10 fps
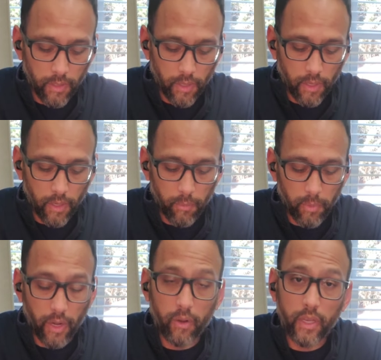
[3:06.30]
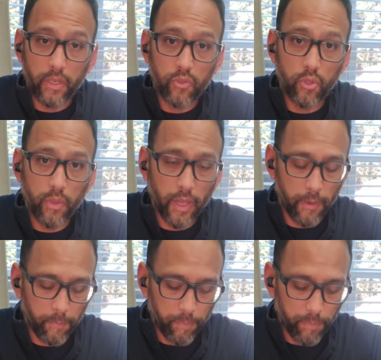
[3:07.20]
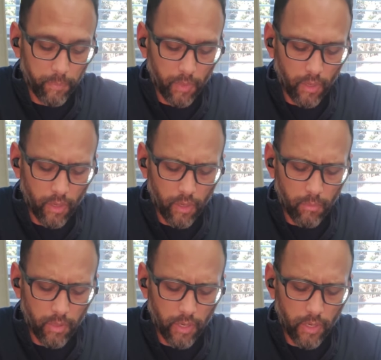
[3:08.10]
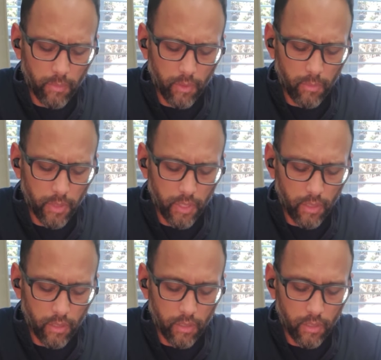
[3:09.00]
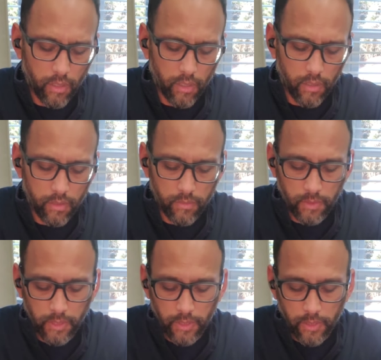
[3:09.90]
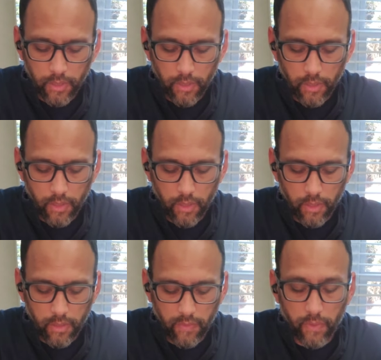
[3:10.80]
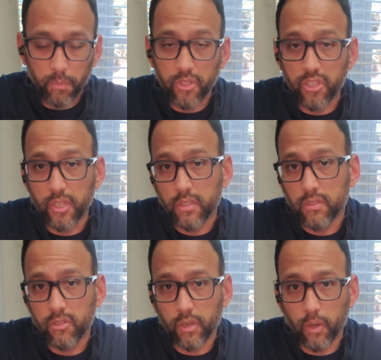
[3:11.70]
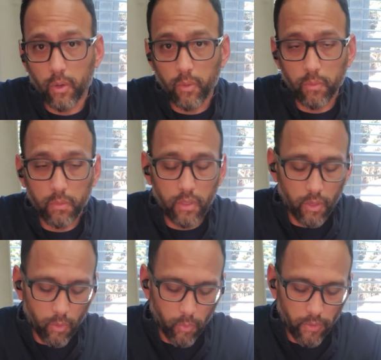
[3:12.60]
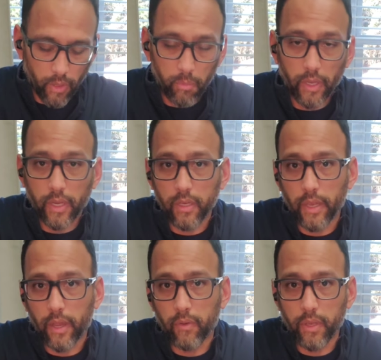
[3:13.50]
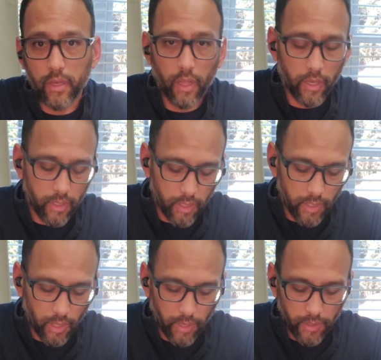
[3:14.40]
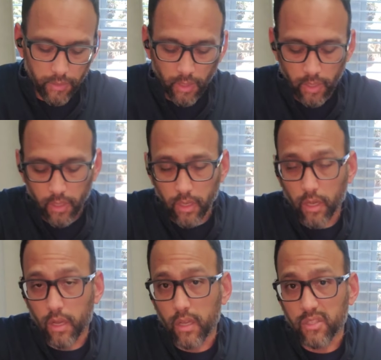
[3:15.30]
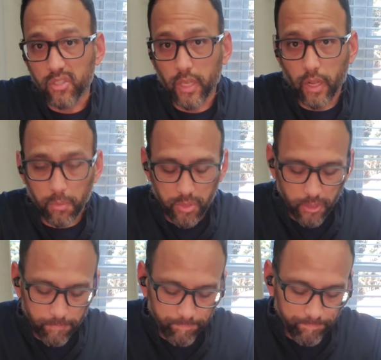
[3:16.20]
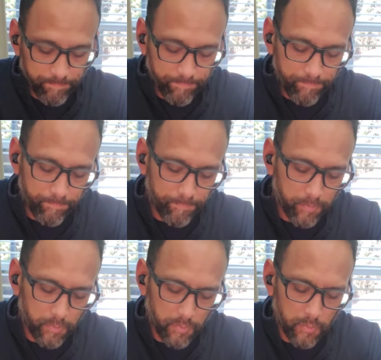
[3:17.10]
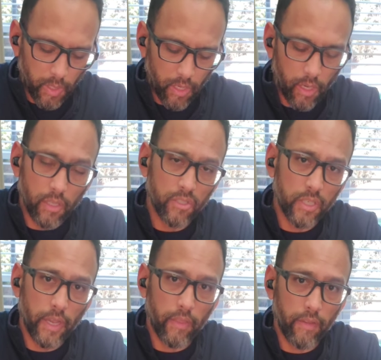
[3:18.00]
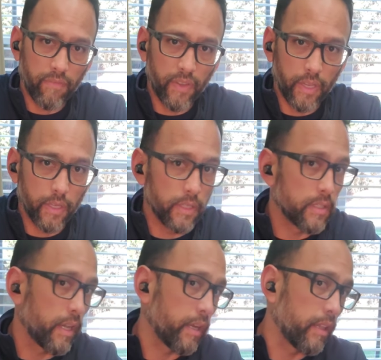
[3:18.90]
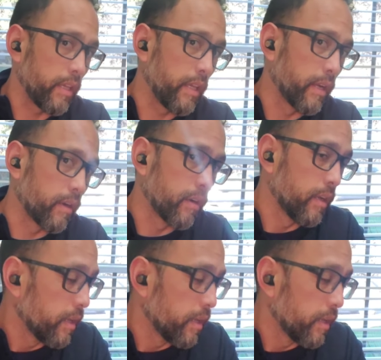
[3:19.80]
but I'll get to that. But I am going to be on different machines, so whether I'm laying down, incline, decline, sit-ups. I'll see how they fit inside the ear,